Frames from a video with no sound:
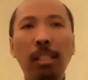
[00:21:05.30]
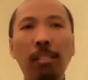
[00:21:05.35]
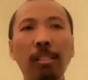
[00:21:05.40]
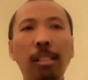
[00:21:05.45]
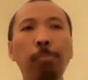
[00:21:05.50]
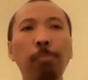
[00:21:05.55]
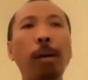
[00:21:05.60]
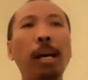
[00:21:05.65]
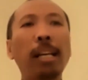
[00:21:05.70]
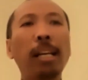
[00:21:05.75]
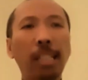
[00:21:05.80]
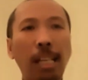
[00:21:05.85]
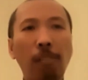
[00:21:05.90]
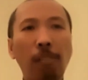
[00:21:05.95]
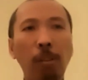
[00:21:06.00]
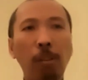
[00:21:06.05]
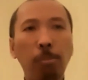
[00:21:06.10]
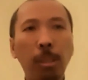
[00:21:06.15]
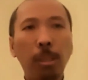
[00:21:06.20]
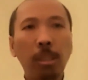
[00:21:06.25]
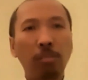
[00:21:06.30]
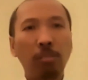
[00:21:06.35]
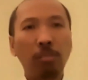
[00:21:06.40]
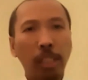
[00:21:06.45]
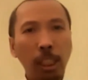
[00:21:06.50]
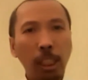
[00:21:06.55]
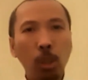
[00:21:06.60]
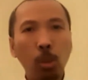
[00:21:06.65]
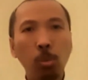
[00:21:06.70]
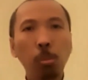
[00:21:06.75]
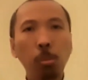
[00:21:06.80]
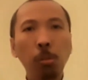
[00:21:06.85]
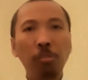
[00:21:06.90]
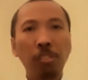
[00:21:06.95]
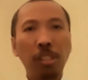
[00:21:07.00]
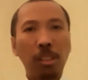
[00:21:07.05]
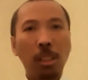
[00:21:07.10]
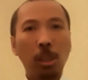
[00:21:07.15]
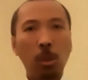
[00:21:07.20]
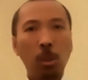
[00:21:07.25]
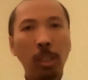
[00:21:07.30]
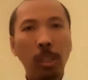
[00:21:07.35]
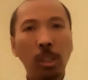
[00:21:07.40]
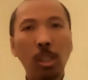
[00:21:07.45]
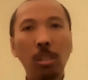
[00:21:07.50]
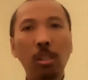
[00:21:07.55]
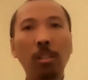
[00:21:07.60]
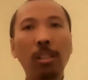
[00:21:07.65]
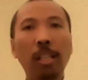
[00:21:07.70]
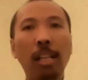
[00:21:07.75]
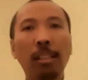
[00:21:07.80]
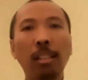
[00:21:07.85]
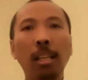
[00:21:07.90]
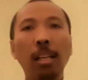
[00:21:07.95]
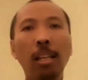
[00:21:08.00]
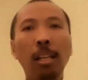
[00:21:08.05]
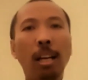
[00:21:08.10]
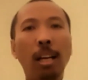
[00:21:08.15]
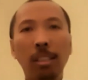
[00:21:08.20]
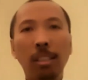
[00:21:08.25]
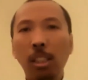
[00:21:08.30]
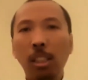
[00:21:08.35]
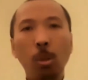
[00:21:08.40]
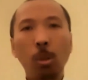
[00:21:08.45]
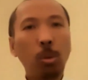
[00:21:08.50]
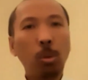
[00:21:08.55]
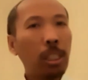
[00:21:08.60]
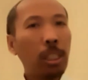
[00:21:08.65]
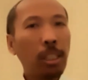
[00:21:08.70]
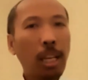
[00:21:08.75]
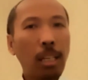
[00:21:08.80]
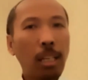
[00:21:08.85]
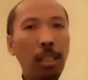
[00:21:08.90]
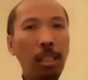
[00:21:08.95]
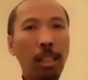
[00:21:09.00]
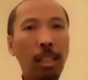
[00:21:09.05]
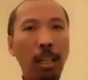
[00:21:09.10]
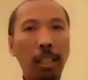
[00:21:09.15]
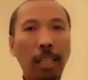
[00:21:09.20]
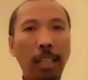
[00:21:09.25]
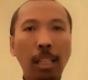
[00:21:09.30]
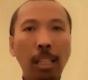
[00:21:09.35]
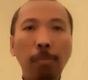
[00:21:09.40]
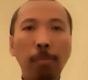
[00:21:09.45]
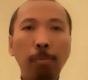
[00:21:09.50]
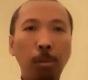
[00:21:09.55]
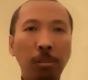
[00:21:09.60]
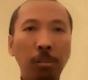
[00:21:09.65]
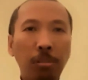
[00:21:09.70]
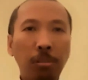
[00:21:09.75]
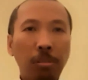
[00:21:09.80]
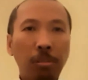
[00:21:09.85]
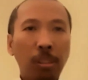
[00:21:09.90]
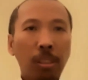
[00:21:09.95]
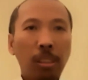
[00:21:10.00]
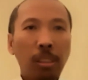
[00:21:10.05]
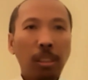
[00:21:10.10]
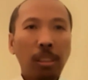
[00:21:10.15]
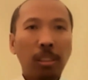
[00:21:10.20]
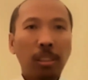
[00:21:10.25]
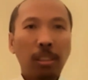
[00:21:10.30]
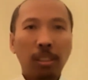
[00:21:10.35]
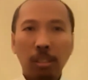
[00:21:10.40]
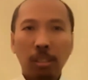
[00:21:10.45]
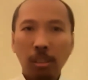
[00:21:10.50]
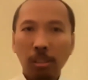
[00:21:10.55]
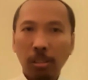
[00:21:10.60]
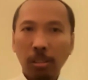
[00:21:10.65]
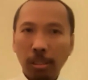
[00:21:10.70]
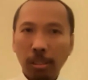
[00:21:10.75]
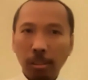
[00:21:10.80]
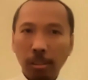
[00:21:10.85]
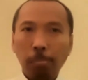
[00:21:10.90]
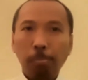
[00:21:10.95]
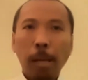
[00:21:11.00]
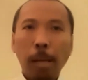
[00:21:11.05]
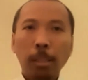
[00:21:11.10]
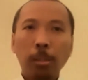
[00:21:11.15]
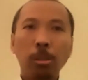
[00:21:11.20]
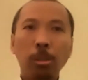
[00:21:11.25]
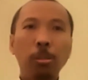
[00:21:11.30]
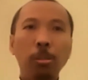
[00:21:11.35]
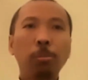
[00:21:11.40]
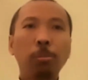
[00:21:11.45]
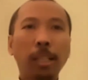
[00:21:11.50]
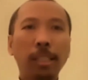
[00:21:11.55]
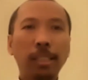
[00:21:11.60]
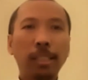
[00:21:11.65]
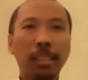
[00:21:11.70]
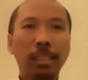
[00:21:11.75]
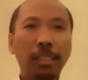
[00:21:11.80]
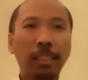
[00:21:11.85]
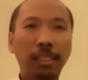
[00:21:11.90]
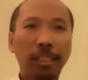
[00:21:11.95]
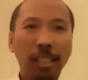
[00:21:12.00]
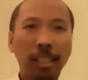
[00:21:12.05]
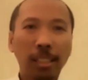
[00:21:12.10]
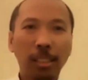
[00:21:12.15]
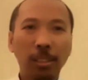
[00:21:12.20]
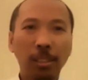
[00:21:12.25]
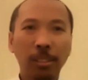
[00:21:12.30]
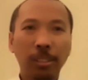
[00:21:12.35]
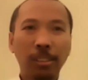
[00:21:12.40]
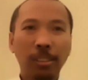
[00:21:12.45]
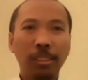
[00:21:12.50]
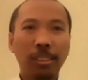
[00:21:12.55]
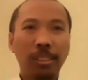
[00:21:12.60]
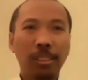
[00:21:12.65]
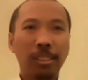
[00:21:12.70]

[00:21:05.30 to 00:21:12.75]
degree by the government really to move the situation so that the situation can improve. So back to you, Brian. Thank you.